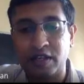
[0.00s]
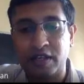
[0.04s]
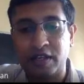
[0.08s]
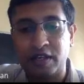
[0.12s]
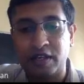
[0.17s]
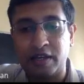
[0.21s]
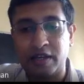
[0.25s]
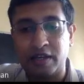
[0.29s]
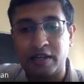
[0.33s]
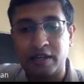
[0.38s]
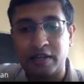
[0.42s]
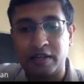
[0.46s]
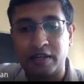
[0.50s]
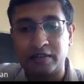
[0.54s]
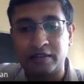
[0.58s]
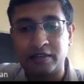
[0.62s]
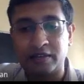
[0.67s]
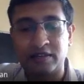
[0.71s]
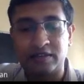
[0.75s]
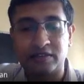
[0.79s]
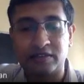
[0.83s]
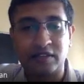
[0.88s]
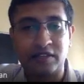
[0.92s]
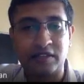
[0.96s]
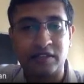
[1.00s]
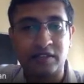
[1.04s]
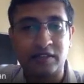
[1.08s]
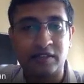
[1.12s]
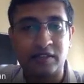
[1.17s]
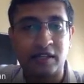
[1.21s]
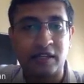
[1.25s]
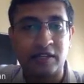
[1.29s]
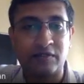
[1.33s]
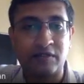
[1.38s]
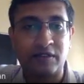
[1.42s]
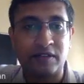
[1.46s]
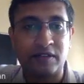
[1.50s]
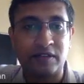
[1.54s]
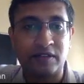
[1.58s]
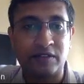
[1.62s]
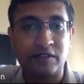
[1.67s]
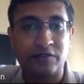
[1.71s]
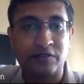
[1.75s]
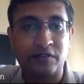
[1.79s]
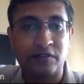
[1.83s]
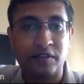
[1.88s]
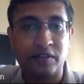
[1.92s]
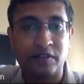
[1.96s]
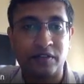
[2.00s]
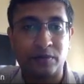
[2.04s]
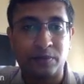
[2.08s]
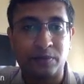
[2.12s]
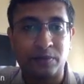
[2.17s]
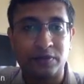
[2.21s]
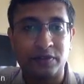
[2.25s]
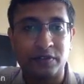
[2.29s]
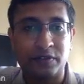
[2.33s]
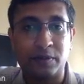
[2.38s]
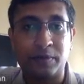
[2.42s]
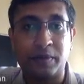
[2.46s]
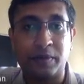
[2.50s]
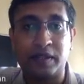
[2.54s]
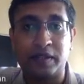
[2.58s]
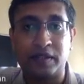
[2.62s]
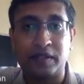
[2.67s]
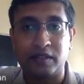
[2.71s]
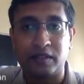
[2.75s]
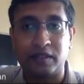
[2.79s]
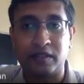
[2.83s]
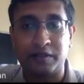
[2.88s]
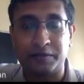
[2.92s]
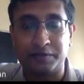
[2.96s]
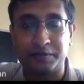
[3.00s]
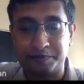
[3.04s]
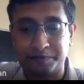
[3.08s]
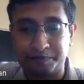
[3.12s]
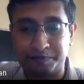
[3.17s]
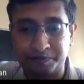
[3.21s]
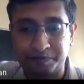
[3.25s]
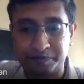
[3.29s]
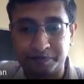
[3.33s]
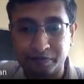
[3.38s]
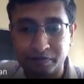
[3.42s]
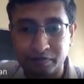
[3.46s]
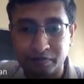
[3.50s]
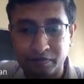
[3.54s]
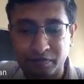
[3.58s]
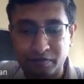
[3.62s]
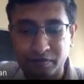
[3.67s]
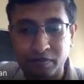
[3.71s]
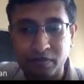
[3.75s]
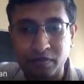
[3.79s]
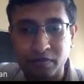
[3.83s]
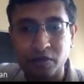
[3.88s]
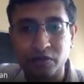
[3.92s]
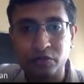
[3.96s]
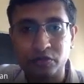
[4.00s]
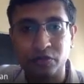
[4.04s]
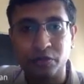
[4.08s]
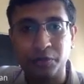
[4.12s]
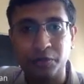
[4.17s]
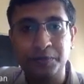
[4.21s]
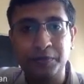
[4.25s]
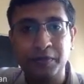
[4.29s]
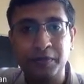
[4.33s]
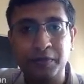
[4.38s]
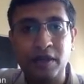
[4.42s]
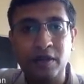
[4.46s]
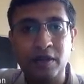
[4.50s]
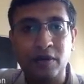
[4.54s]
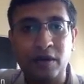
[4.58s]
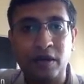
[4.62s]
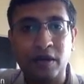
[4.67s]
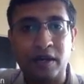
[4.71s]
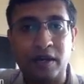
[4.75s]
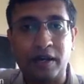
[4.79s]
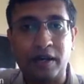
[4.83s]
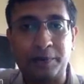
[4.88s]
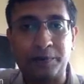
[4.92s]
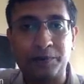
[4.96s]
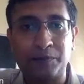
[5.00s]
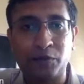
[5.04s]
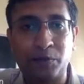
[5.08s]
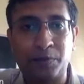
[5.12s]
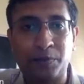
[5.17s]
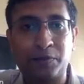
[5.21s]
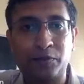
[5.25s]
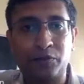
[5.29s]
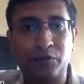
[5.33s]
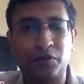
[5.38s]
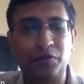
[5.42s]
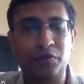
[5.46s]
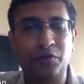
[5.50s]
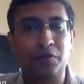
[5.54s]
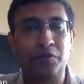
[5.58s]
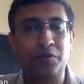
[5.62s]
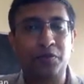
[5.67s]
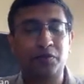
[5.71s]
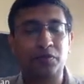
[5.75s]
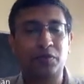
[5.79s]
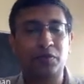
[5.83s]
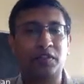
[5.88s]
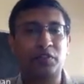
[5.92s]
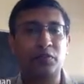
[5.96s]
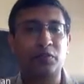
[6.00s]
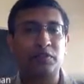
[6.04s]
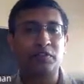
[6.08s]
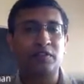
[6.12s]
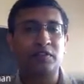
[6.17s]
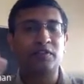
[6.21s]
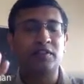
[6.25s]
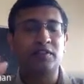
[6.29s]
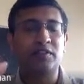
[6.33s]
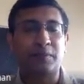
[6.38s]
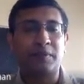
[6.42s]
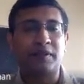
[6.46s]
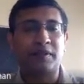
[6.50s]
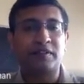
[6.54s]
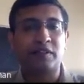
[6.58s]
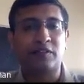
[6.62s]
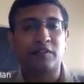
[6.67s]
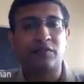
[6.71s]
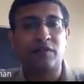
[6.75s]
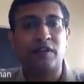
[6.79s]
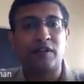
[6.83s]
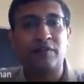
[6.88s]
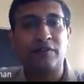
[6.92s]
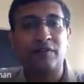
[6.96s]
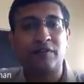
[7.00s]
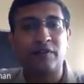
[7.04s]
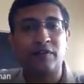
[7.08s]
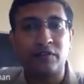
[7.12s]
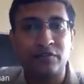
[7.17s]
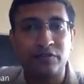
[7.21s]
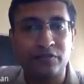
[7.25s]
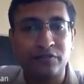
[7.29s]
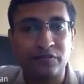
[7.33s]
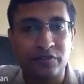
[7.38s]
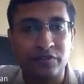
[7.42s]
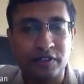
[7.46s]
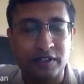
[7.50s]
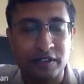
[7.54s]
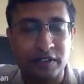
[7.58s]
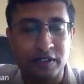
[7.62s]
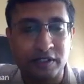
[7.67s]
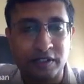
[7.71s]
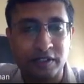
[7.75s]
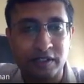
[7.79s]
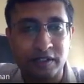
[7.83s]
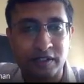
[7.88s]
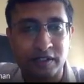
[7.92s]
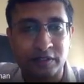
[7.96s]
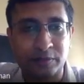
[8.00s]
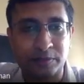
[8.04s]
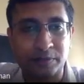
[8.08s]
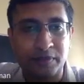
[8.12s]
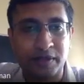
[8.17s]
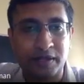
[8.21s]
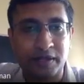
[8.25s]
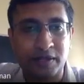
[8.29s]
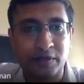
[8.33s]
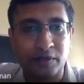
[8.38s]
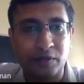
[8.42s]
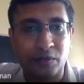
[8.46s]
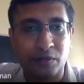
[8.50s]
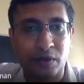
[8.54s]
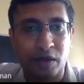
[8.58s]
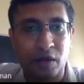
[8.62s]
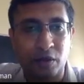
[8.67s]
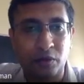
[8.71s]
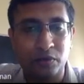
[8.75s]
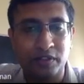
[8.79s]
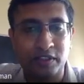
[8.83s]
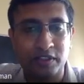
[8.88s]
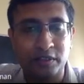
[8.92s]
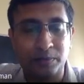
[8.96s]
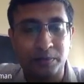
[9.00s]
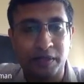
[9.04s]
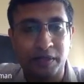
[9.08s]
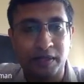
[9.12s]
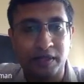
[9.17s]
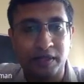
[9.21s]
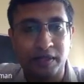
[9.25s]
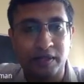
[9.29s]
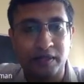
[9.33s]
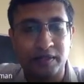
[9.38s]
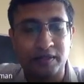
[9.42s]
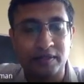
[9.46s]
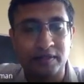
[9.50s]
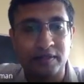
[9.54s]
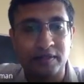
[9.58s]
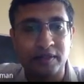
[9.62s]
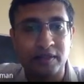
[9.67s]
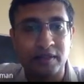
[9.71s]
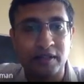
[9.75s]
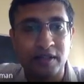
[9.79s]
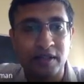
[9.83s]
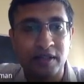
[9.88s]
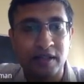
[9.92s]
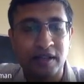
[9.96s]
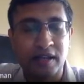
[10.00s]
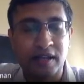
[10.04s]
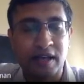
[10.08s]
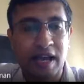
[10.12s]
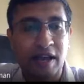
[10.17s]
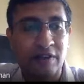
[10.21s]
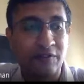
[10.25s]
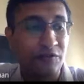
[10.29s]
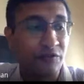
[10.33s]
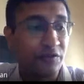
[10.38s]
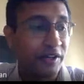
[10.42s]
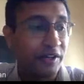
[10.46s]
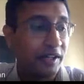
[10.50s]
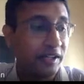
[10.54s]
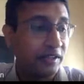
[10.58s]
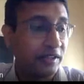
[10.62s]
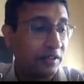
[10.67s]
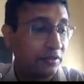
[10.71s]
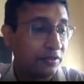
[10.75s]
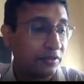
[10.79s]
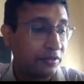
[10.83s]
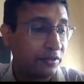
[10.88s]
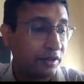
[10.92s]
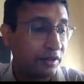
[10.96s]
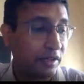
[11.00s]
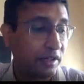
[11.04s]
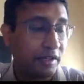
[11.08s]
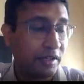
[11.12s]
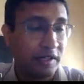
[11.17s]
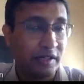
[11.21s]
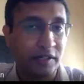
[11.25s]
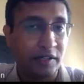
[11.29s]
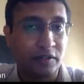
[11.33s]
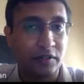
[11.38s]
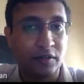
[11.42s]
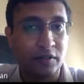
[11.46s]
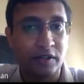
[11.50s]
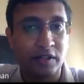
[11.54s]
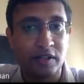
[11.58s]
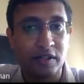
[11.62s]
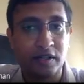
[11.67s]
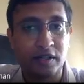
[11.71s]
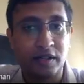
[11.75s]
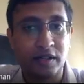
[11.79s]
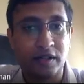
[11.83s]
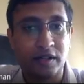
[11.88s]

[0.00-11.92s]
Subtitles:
essentially driving the field of topological band theory. So this was just the basic flavor of explaining how these materials have very different electronic